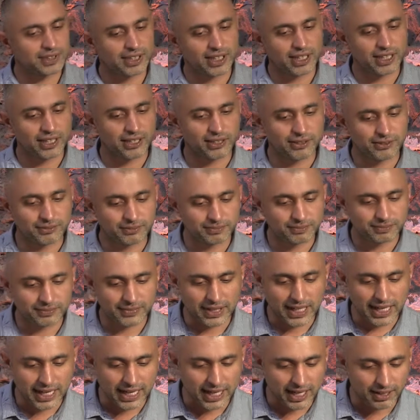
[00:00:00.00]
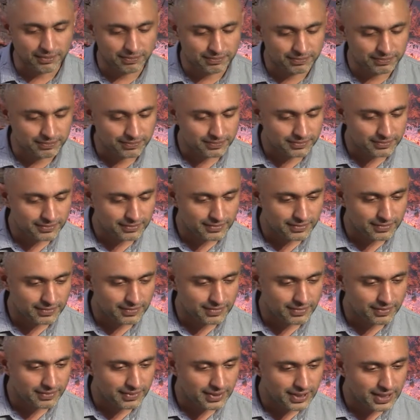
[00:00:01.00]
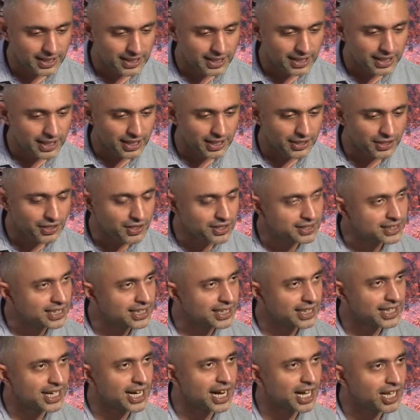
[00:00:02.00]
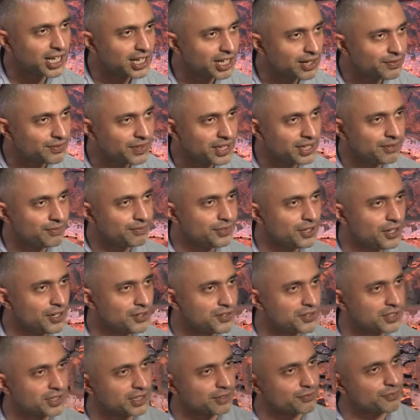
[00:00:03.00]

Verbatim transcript: You know, um, you can see the color of the infusions.